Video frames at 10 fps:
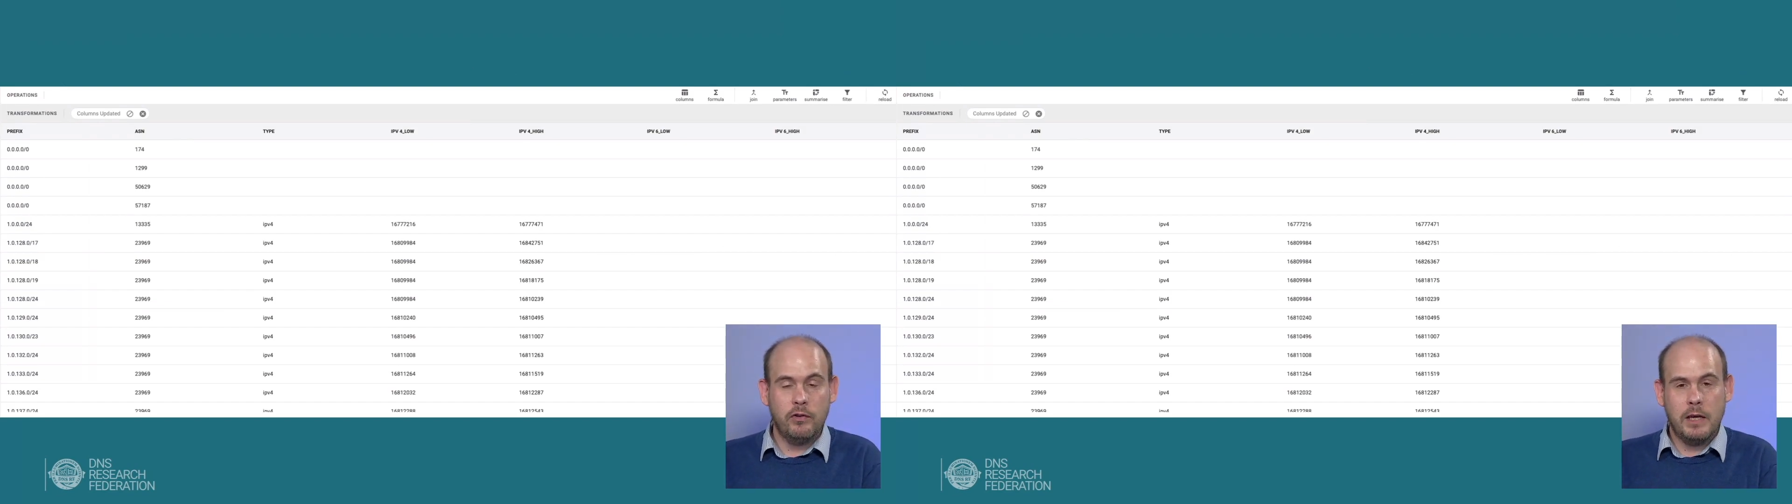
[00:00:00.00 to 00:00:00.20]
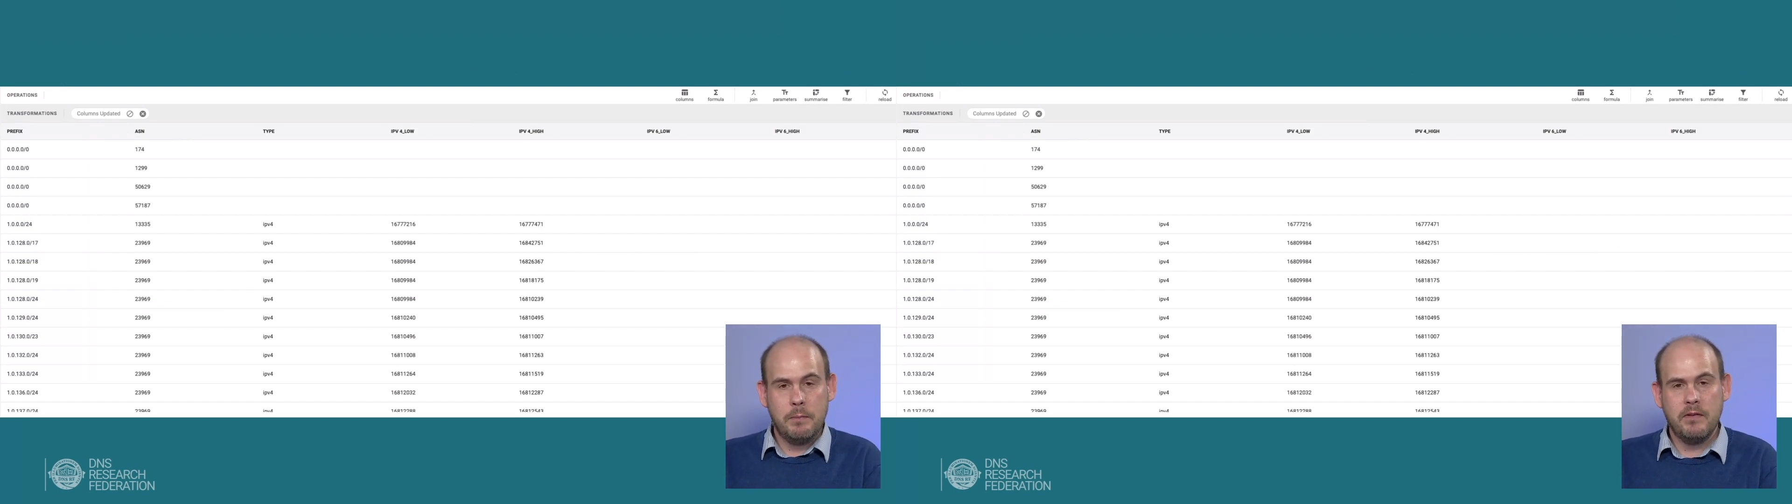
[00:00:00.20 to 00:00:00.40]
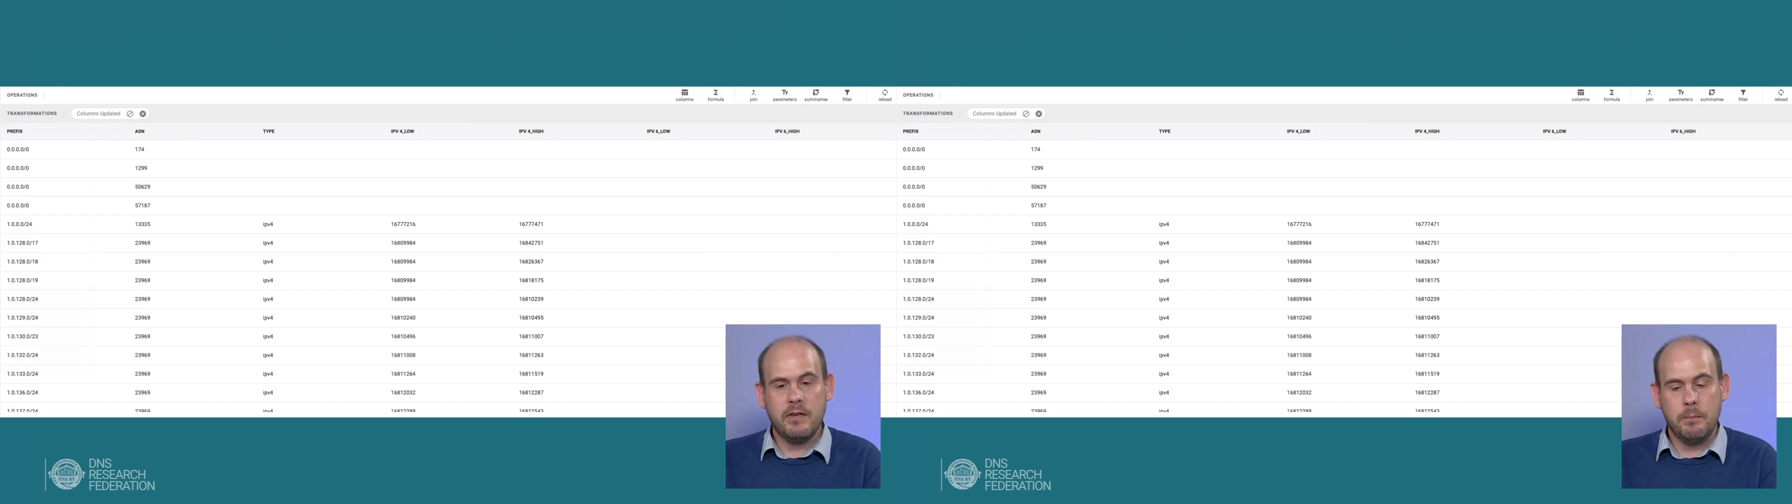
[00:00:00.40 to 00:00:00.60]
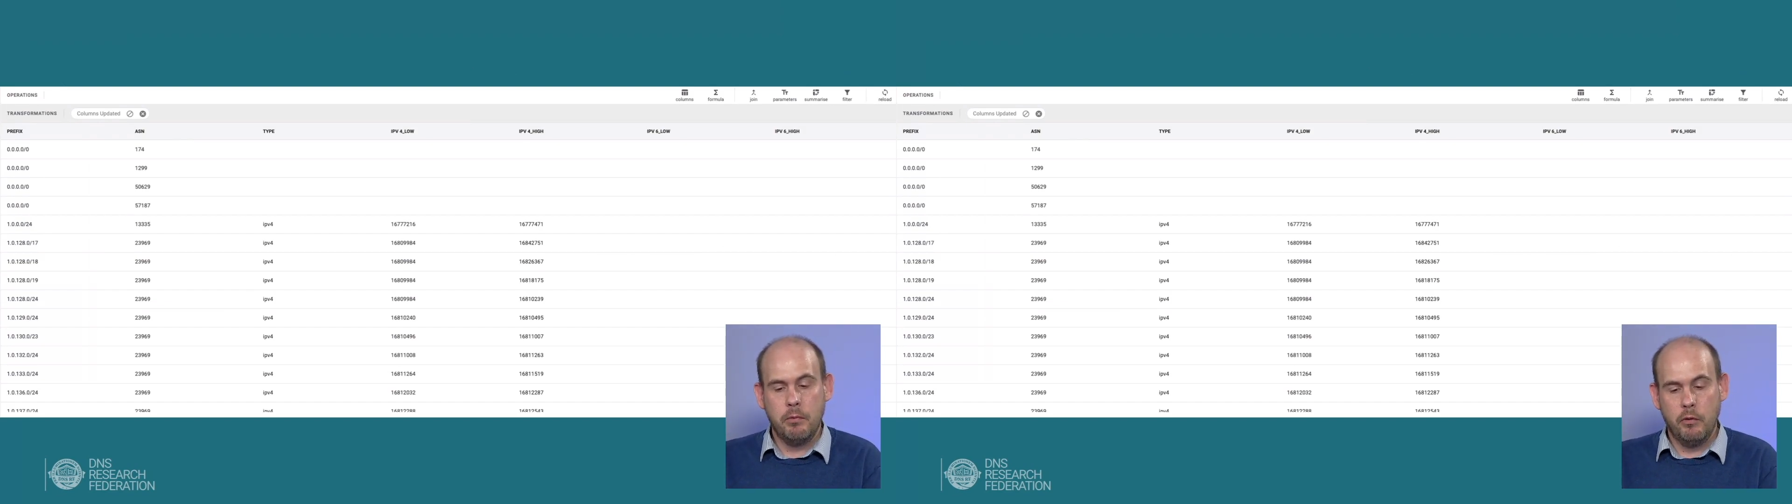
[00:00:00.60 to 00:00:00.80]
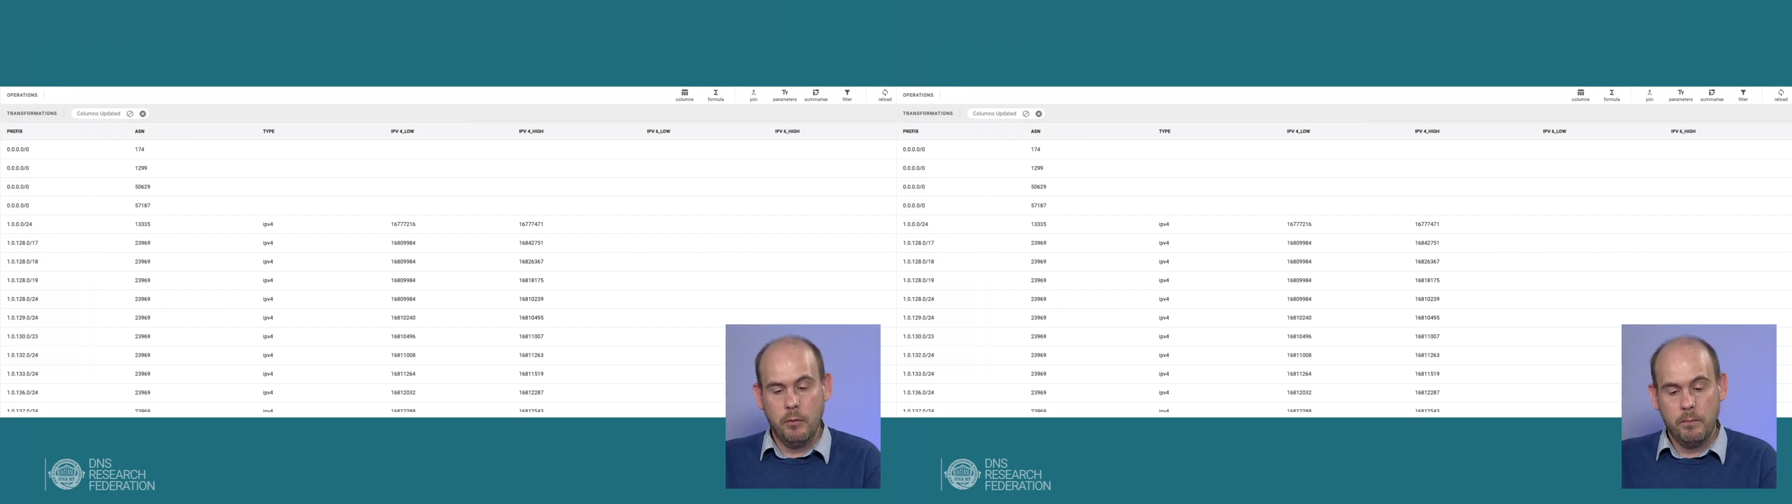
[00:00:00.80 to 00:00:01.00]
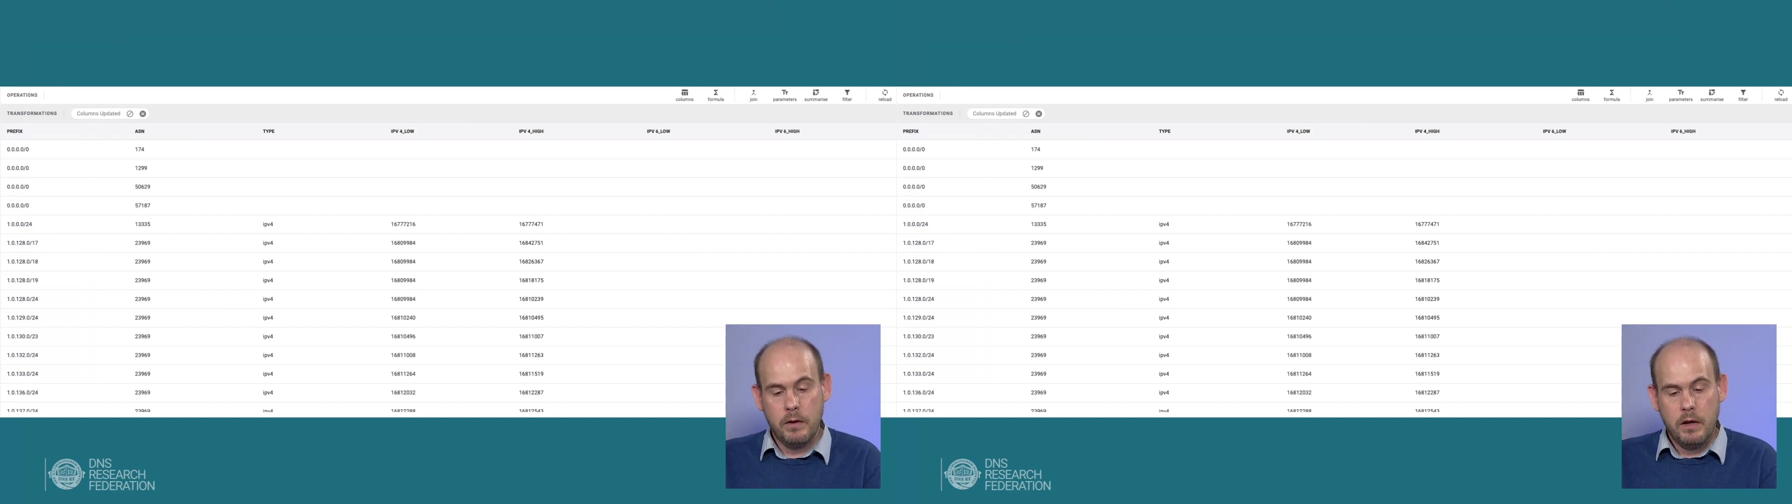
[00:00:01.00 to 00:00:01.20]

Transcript: to keep it simple.